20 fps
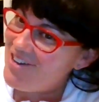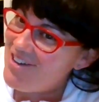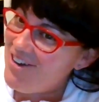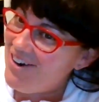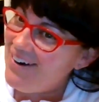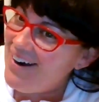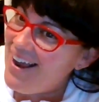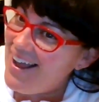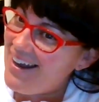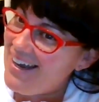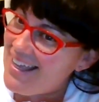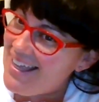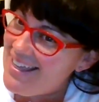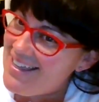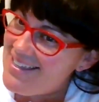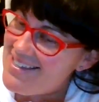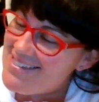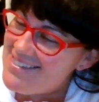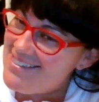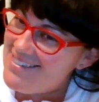So you're
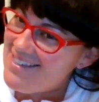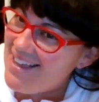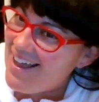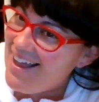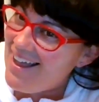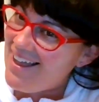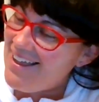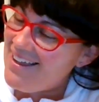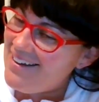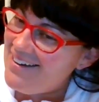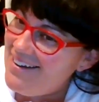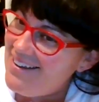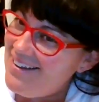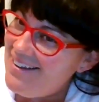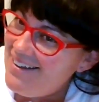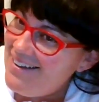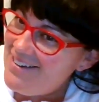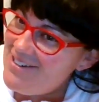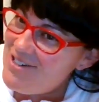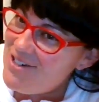on his
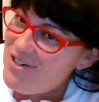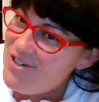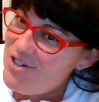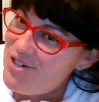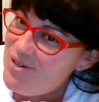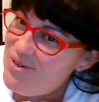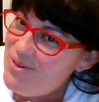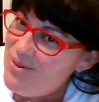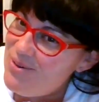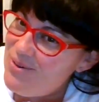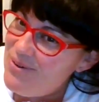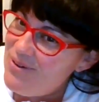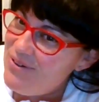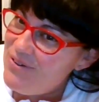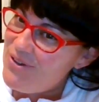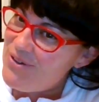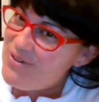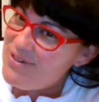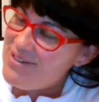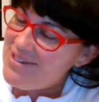side.
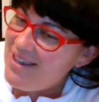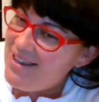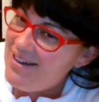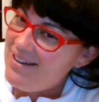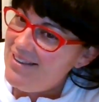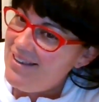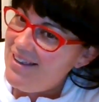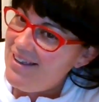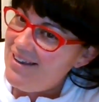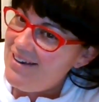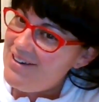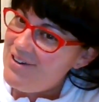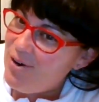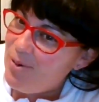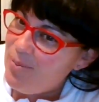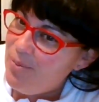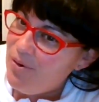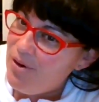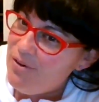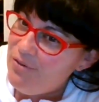You said
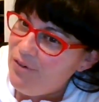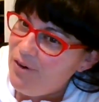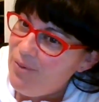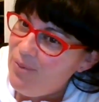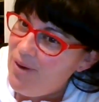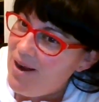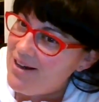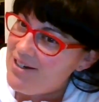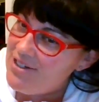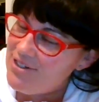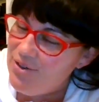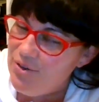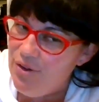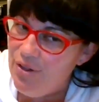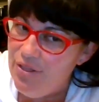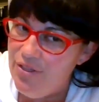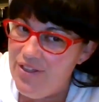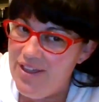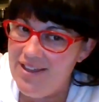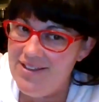that your boyfriend
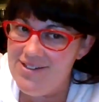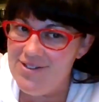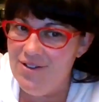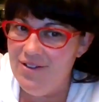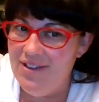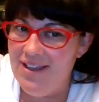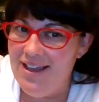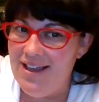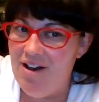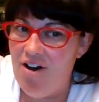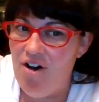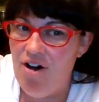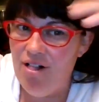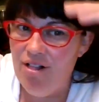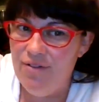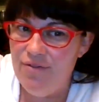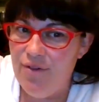watched the whole thing, so like